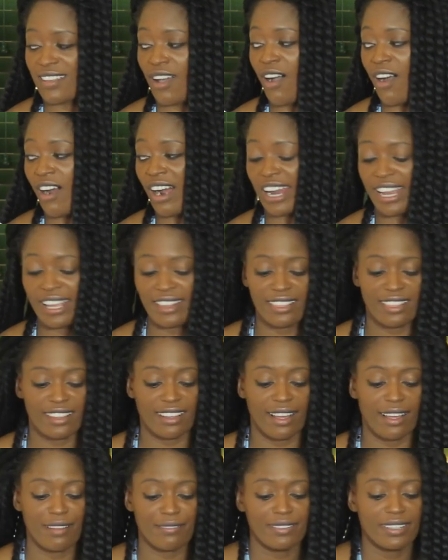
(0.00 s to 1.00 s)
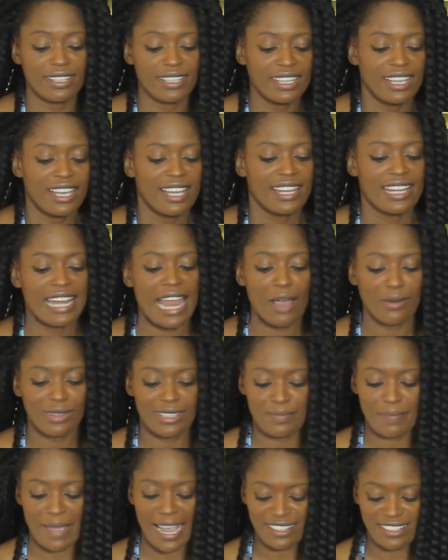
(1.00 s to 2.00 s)
are in the oven. Now
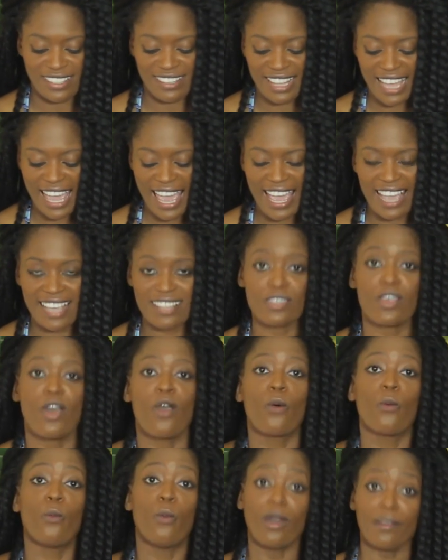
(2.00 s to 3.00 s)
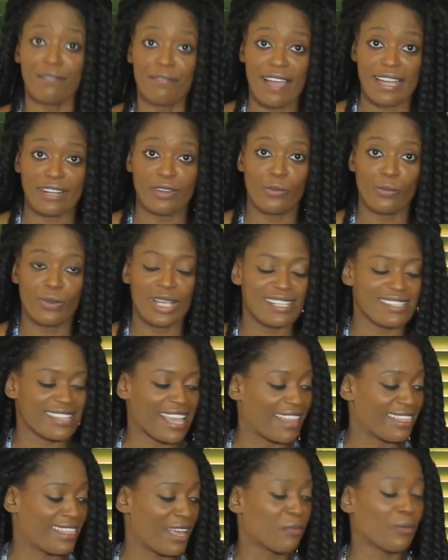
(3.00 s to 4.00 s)
it's back to the eggs. One final whisk,
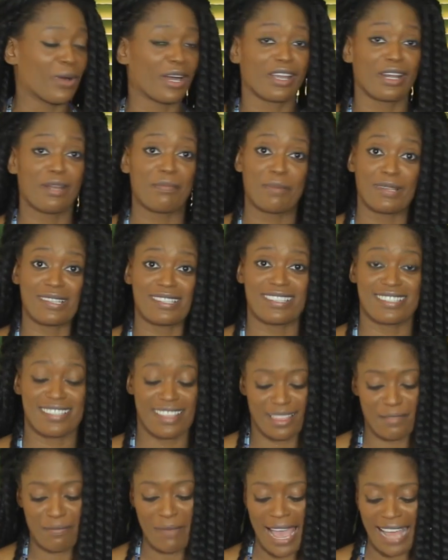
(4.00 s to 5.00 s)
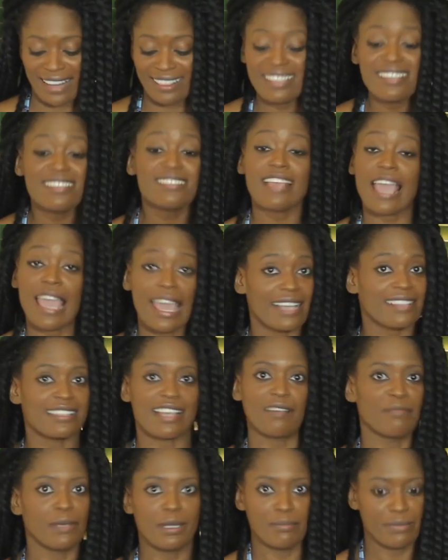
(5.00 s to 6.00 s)
and then we're gonna put it in the pan. These eggs
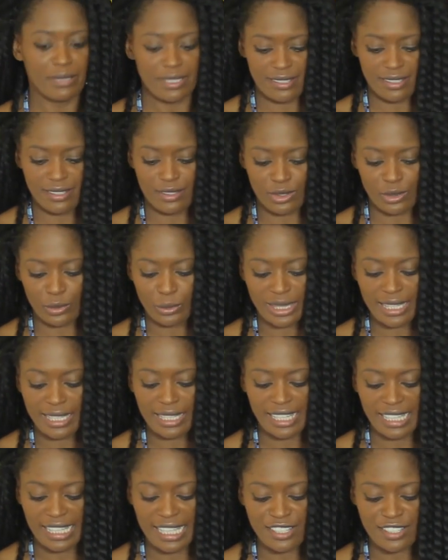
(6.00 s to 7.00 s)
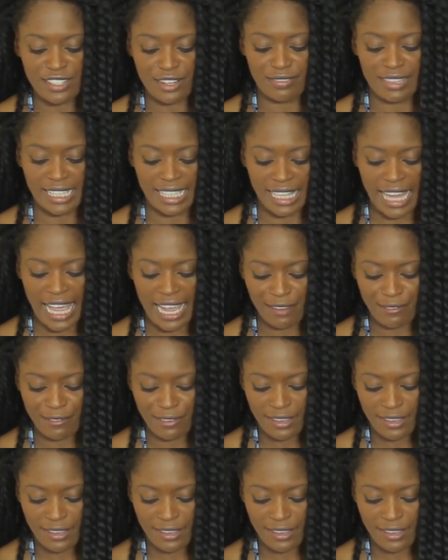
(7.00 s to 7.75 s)
have been beaten to within an inch of their life